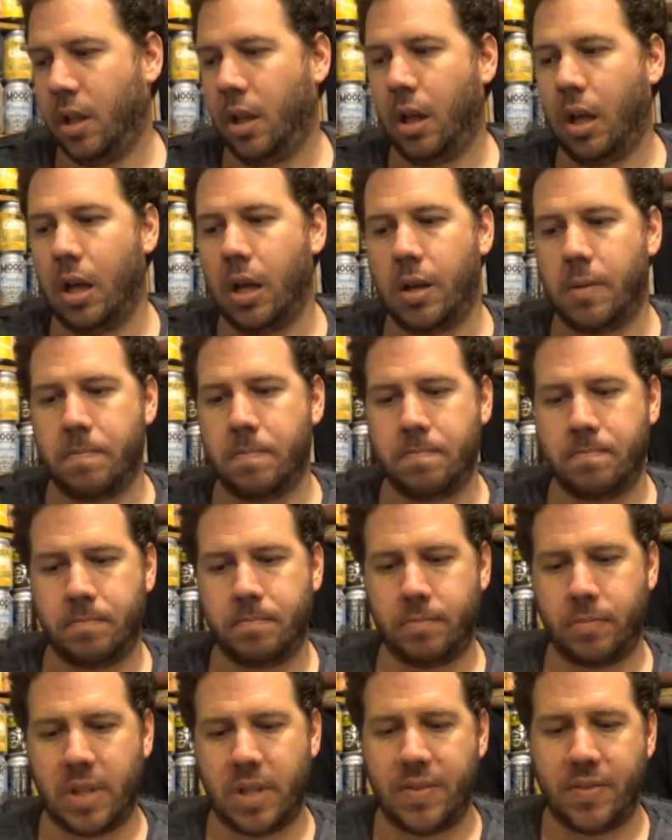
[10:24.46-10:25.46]

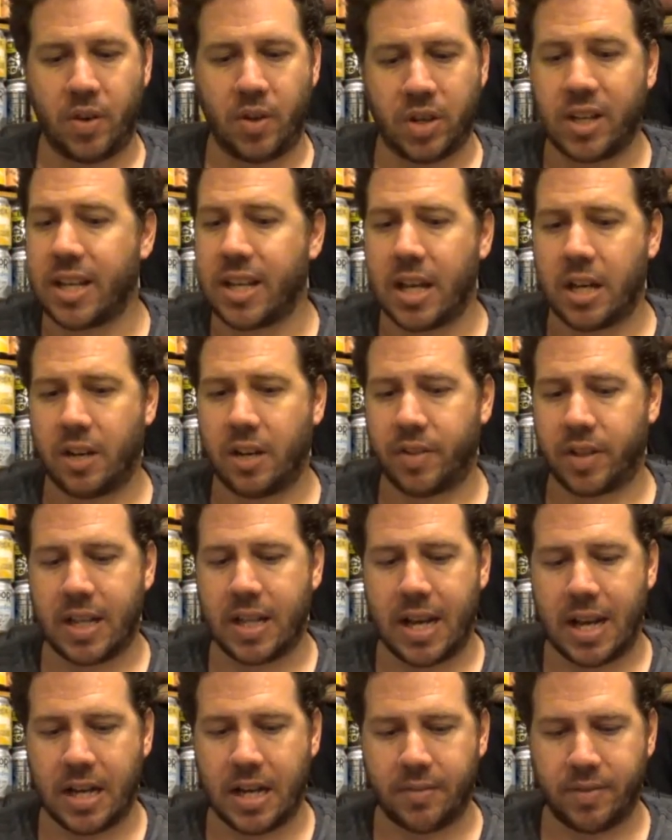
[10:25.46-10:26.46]
If I can get another
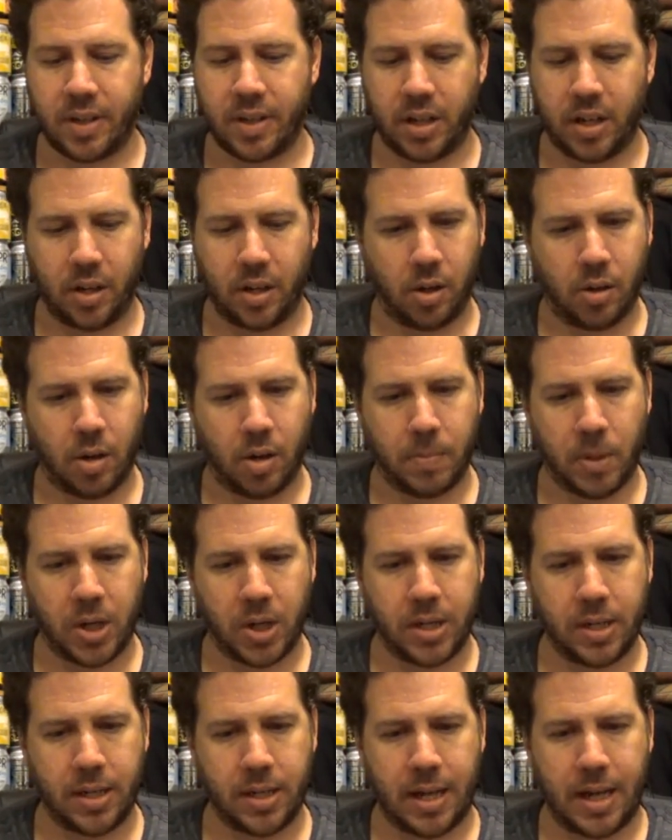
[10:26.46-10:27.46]
can of it, I
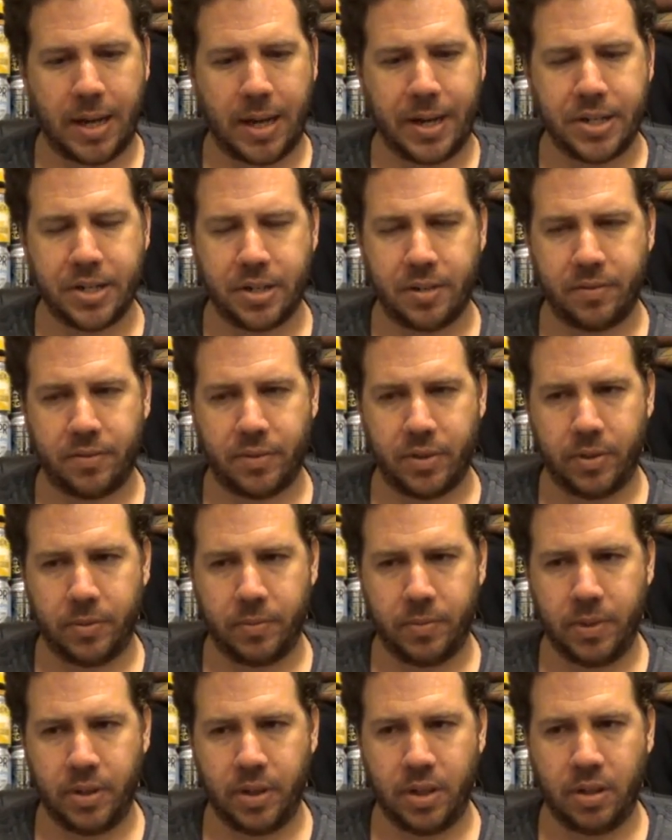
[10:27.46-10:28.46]
might age it for
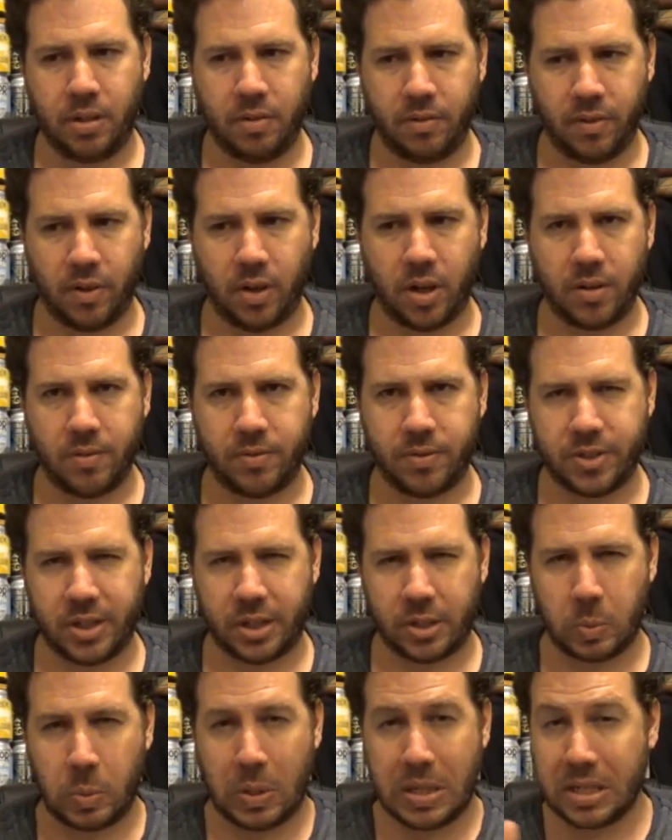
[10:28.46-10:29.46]

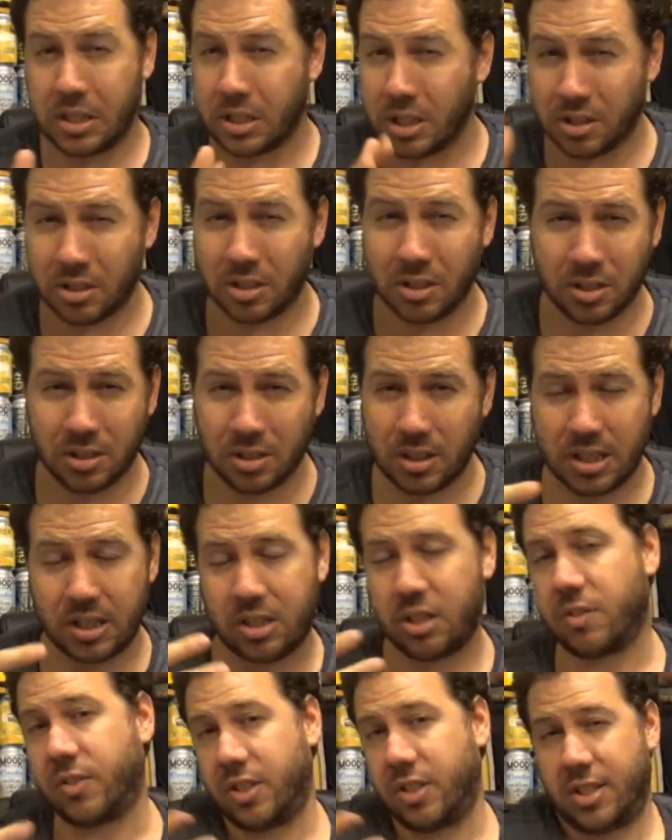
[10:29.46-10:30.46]
5-6 weeks just to
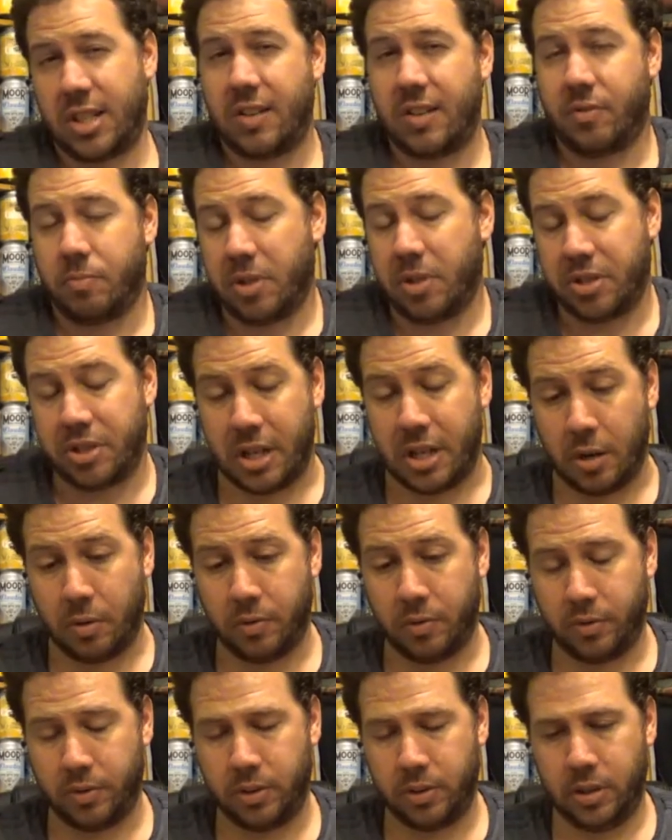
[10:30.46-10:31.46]
see for
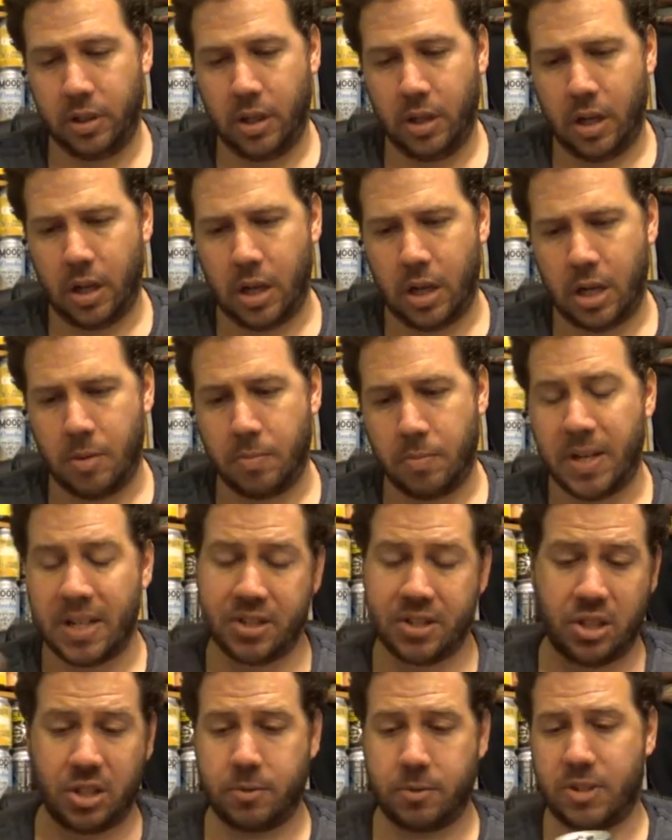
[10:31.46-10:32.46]
myself. But
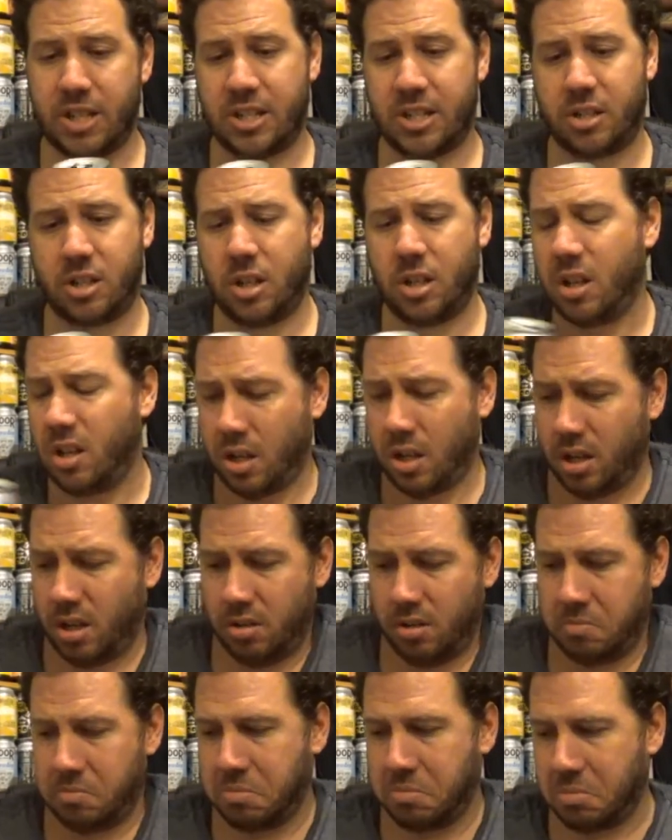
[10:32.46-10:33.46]
that's just
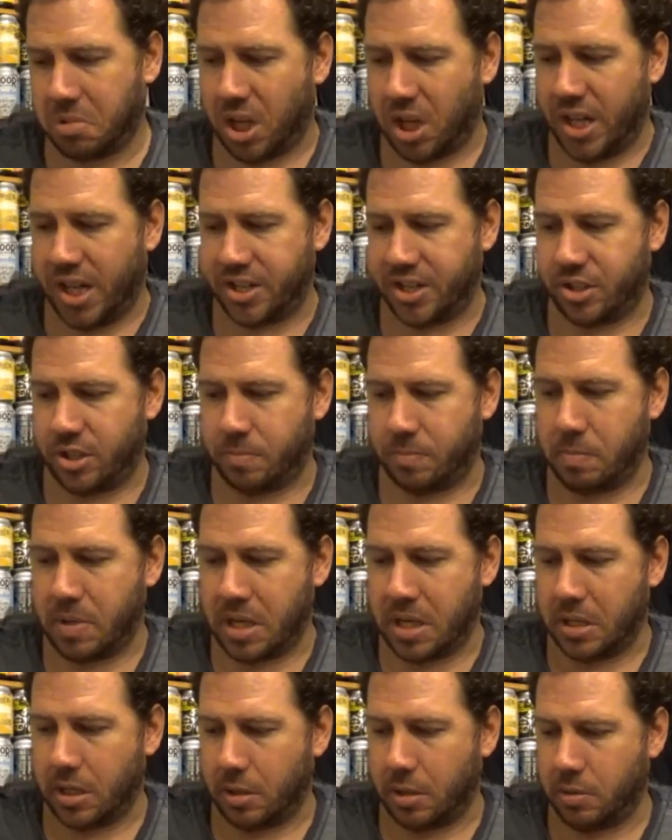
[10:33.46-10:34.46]

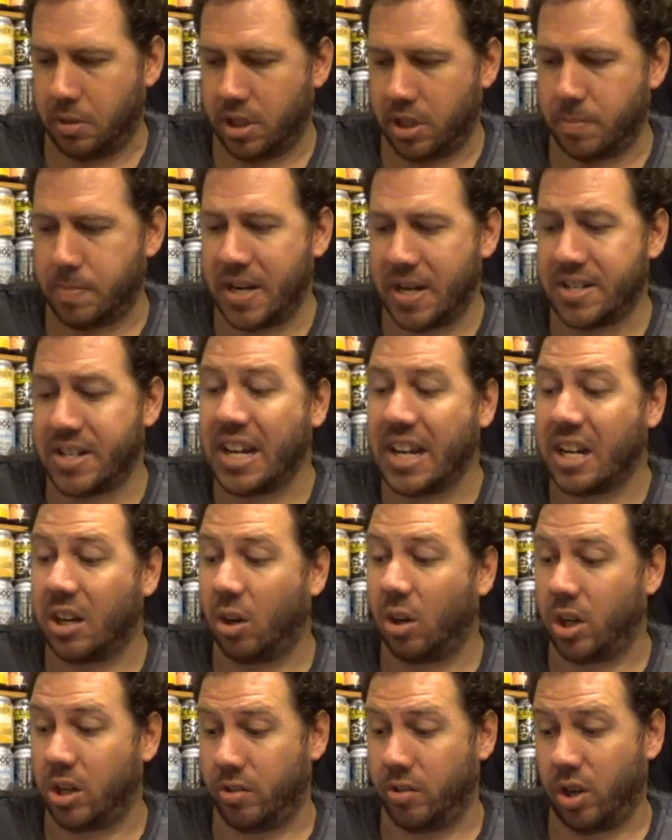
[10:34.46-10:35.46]
me though. Depends how you
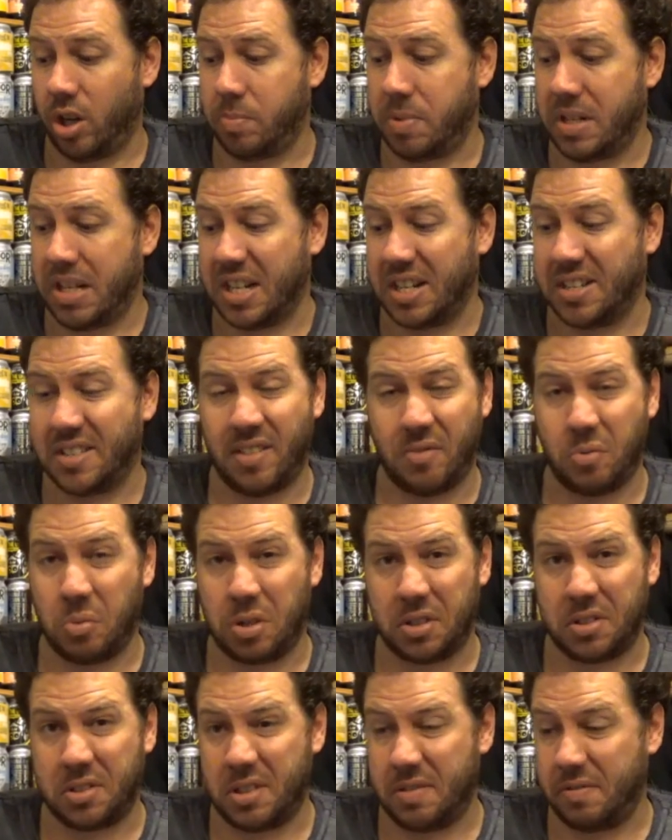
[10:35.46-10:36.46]
like your IPAs.
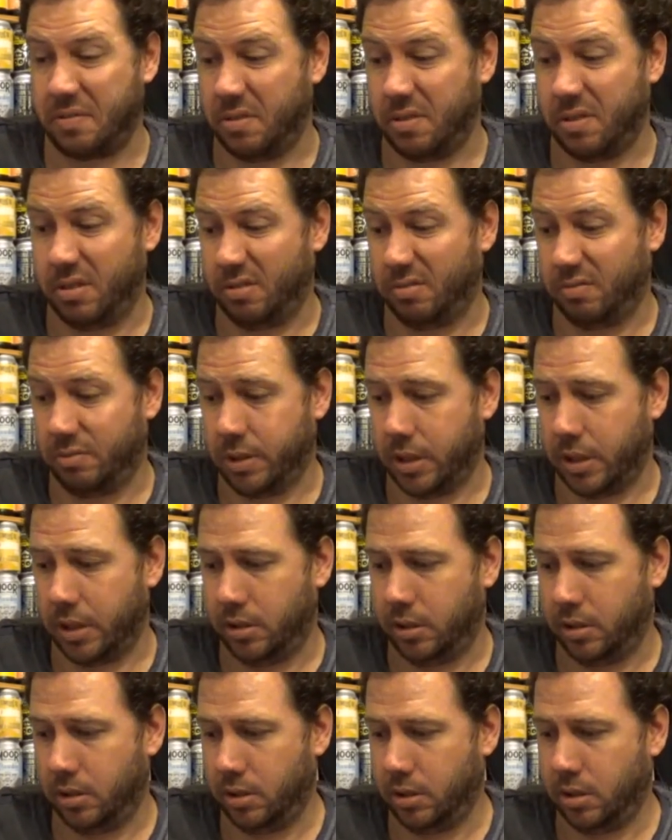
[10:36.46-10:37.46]
Everyone's different. So,
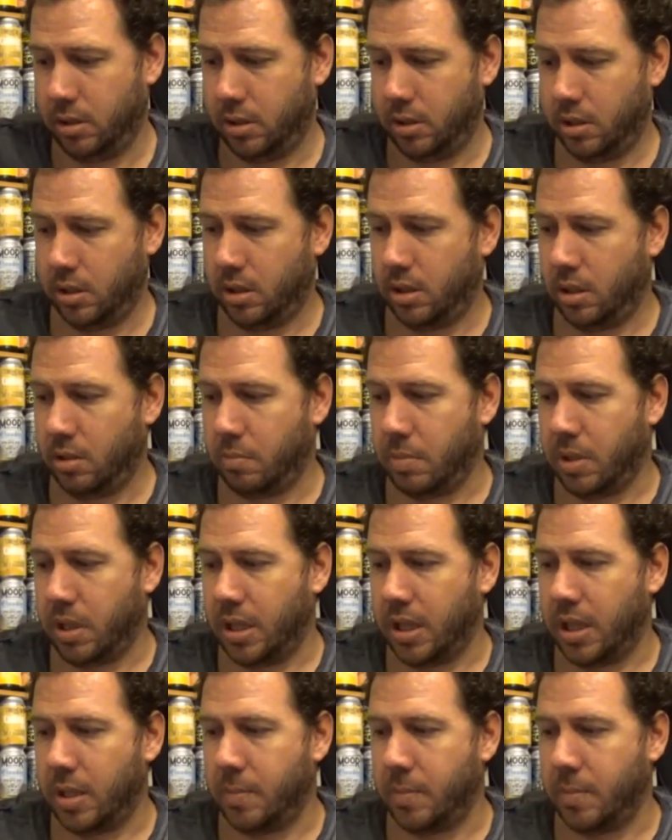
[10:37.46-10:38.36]
but